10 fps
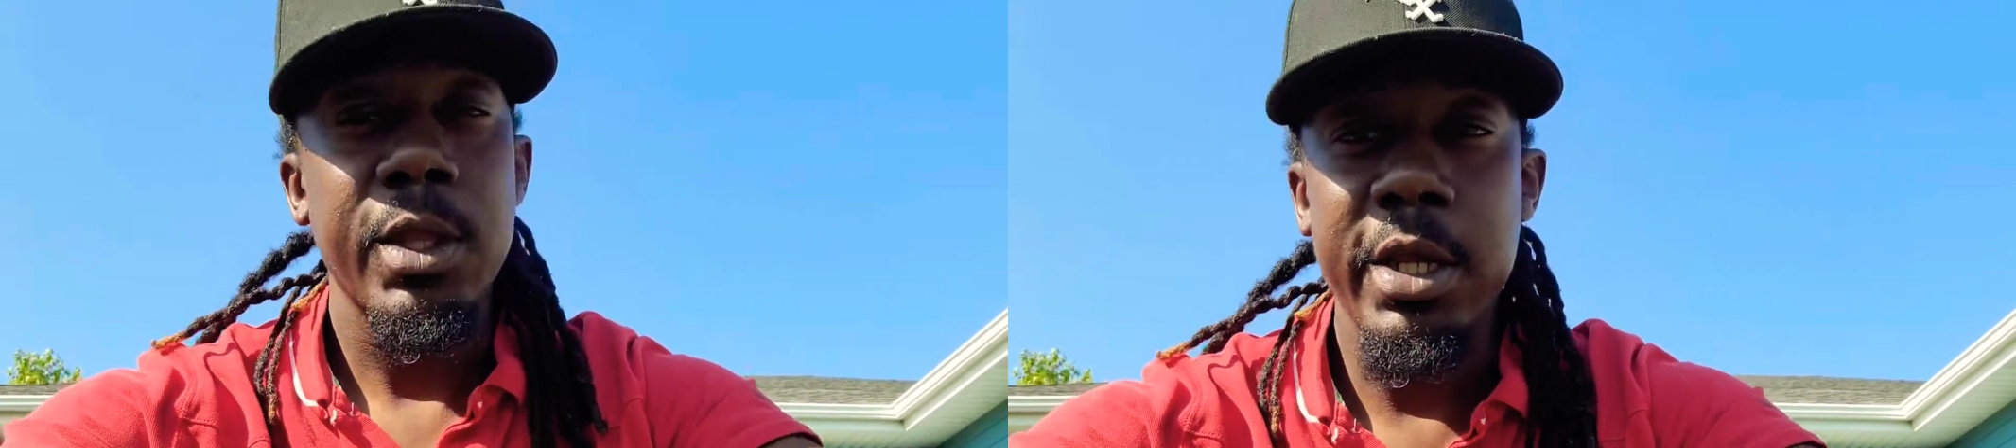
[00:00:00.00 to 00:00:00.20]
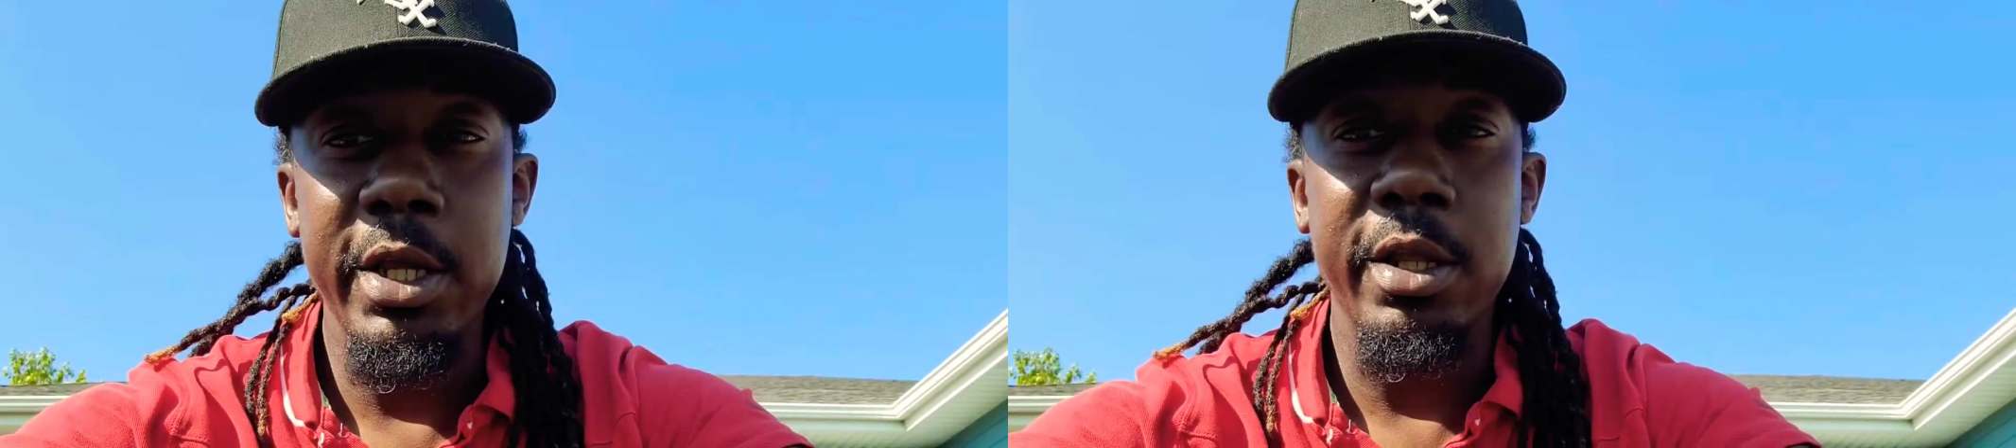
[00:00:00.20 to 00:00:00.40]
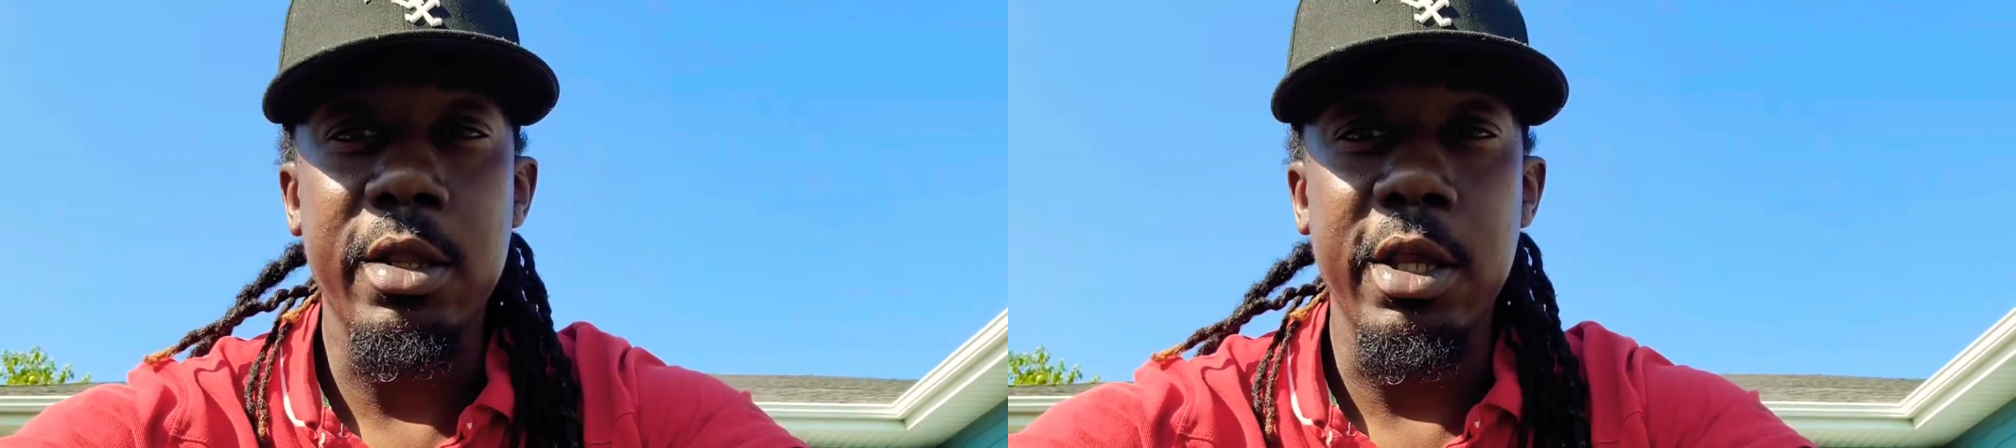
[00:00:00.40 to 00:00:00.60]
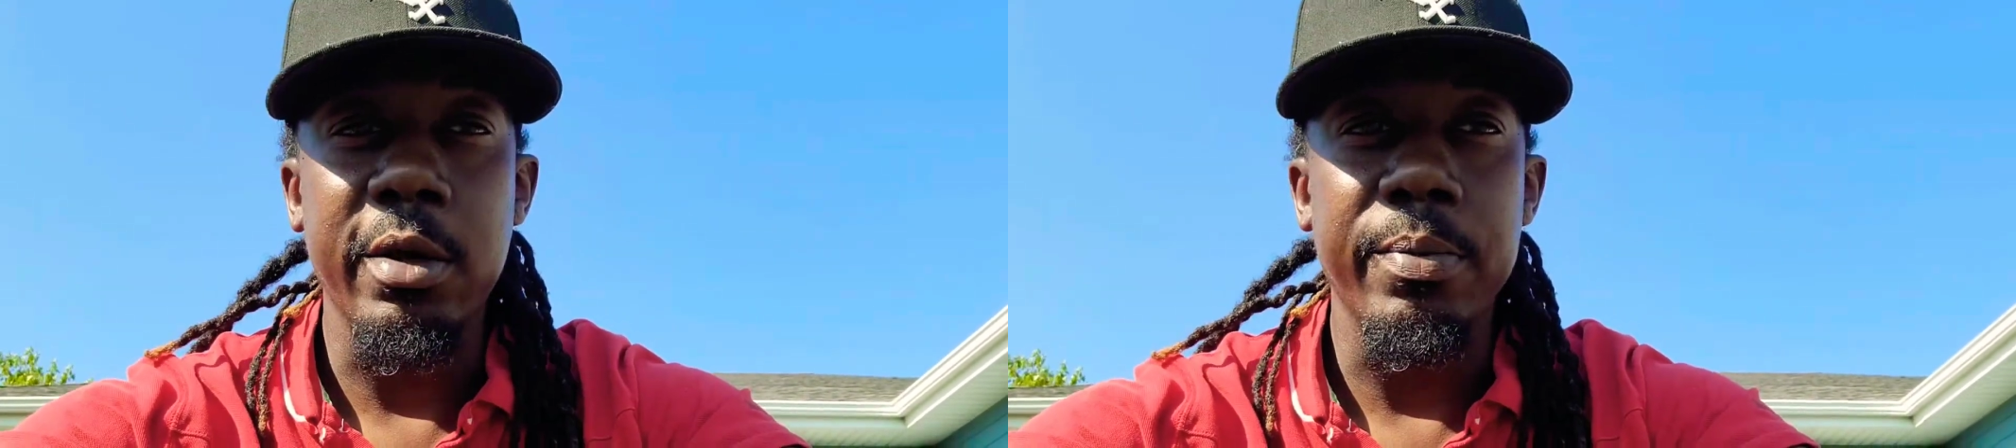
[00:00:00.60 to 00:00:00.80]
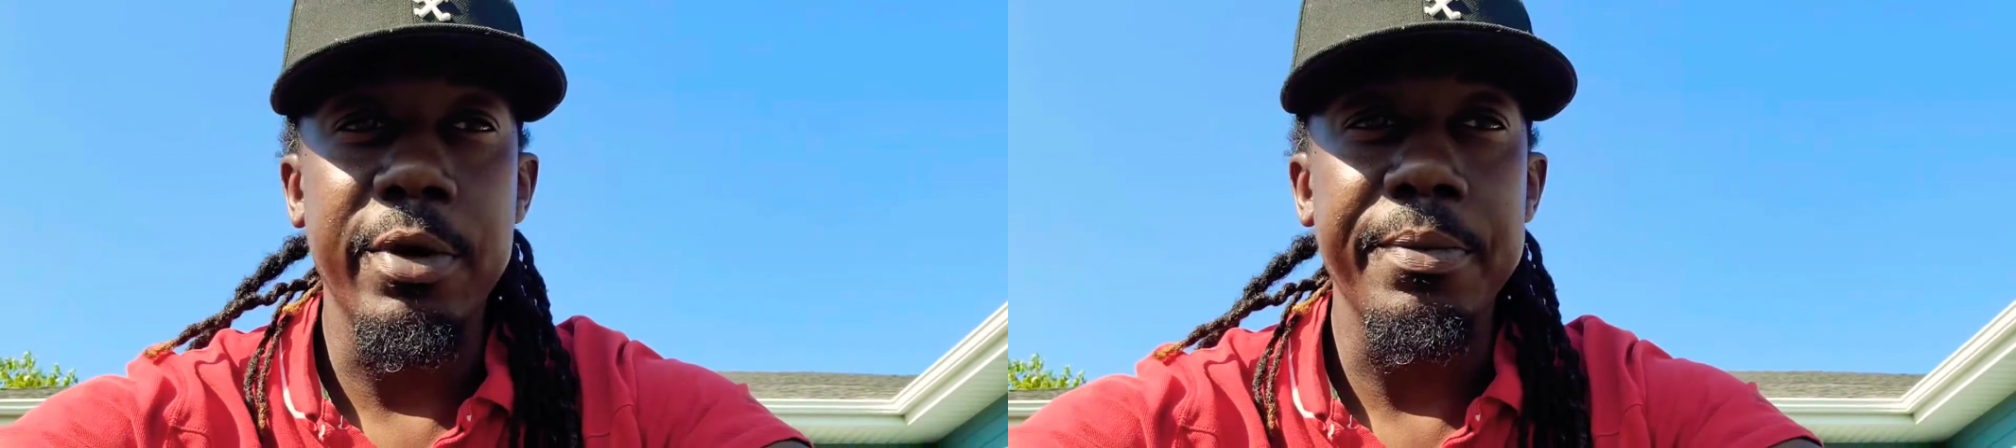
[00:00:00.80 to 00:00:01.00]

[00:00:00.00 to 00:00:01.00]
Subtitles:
anything. But